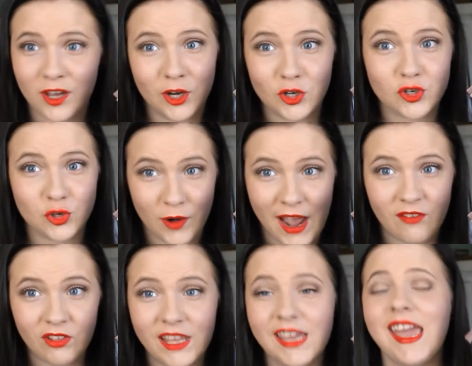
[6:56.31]
while you're
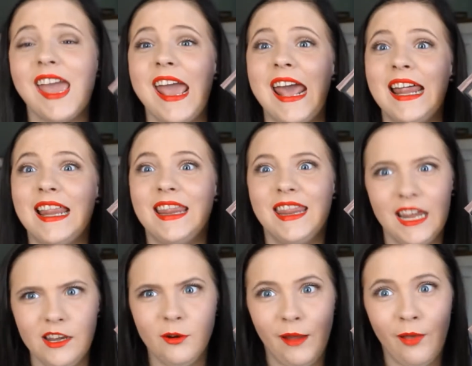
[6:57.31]
traveling,
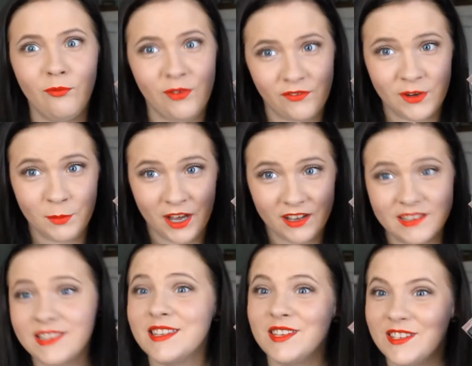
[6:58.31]
then you're out $50.